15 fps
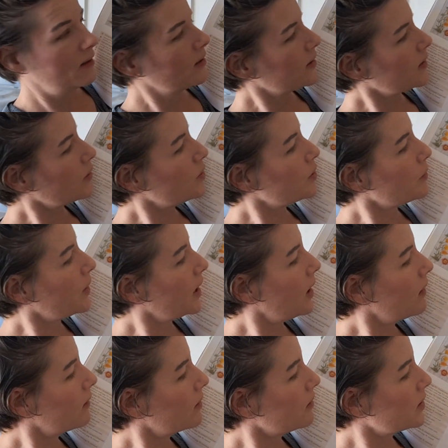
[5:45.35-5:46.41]
So doing
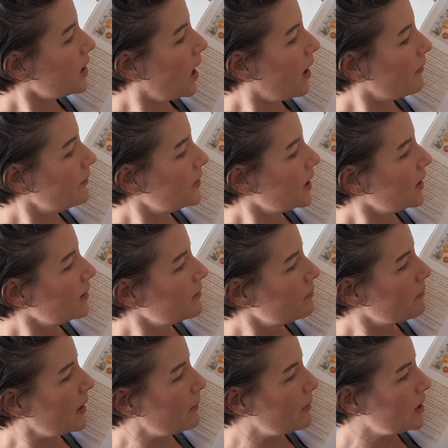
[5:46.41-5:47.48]
a little tufting,
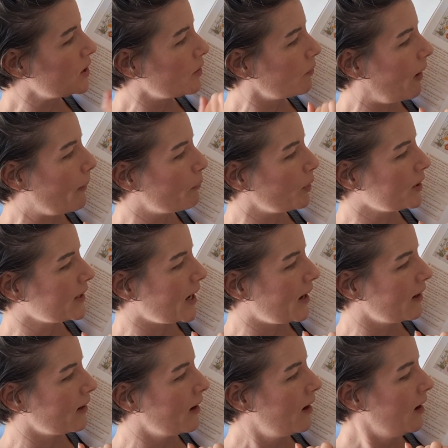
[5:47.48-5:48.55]
maybe to
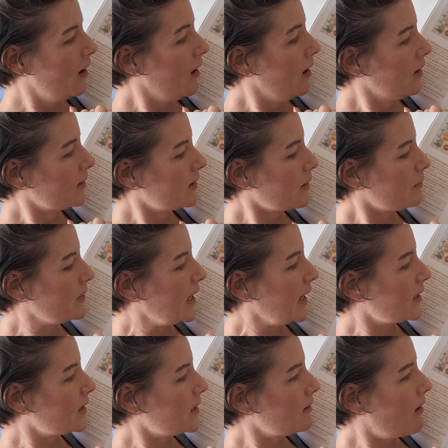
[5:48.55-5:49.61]
represent some
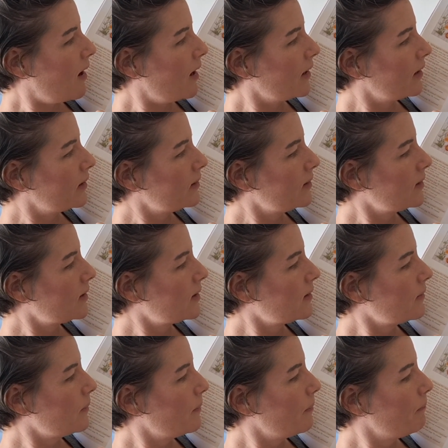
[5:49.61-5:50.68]
dandelions
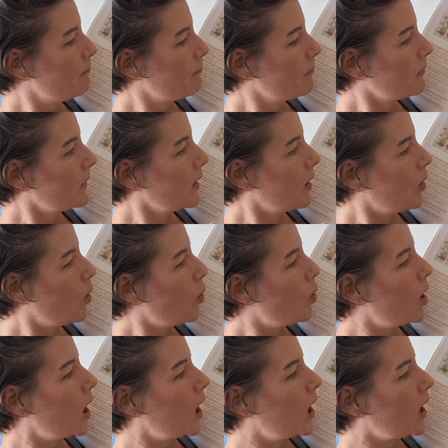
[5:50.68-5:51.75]

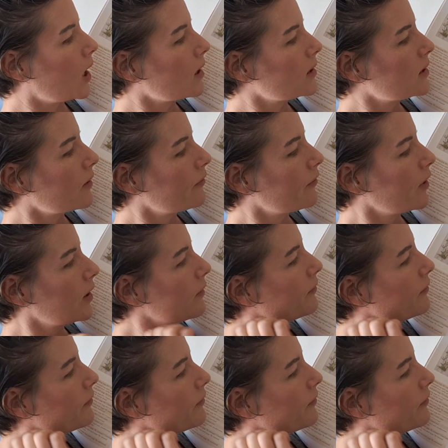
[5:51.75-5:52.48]
or different